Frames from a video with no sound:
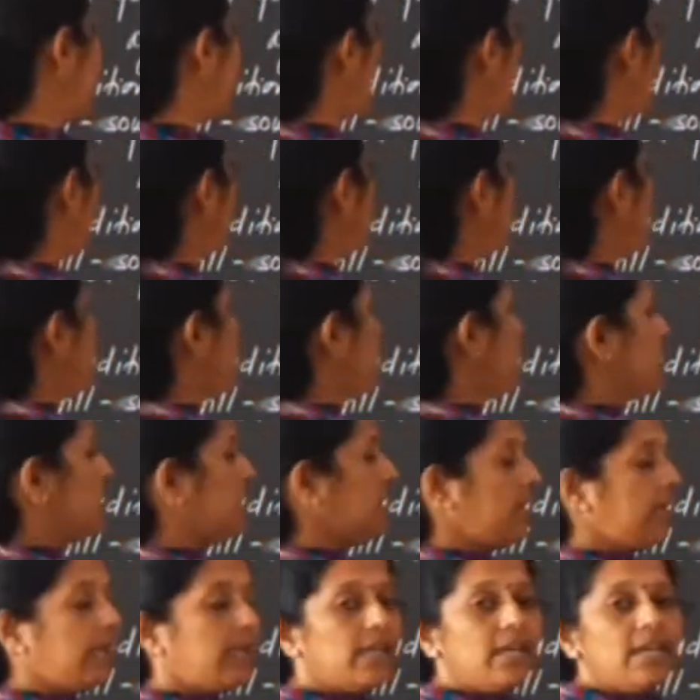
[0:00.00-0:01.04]
They are
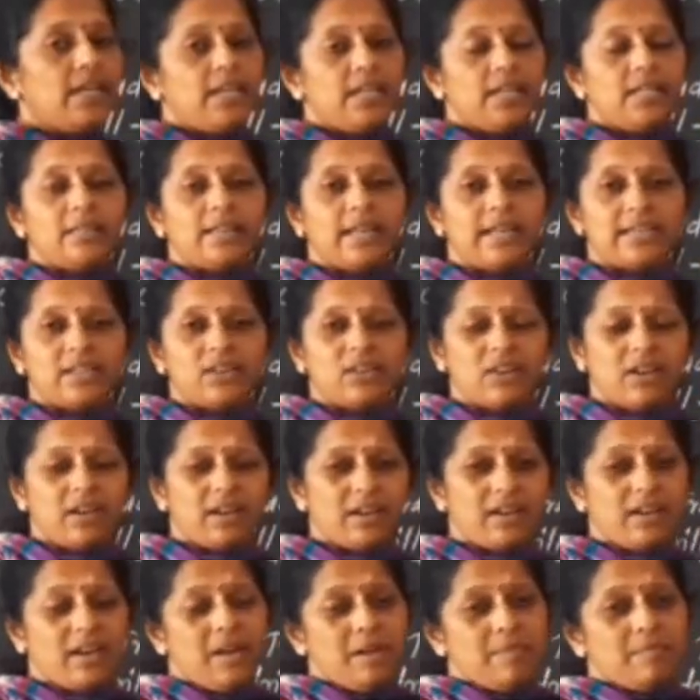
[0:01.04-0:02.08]
necessary in
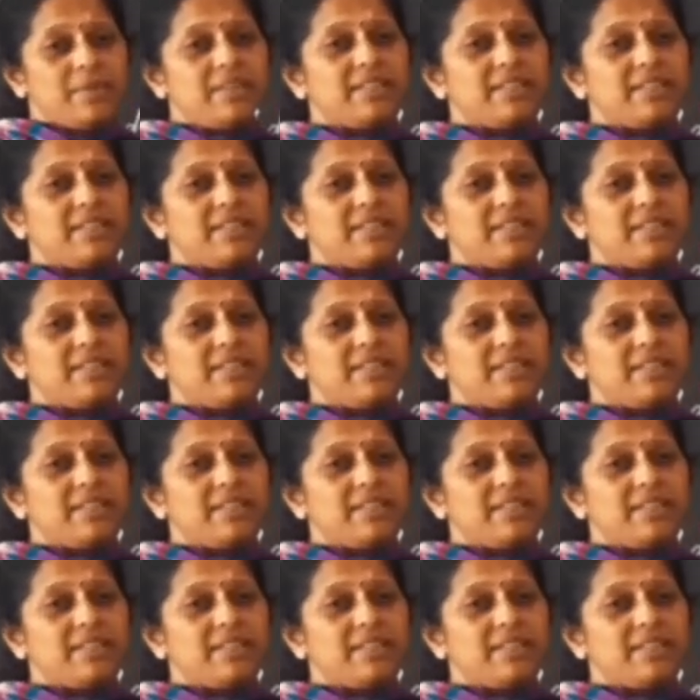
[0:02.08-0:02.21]
that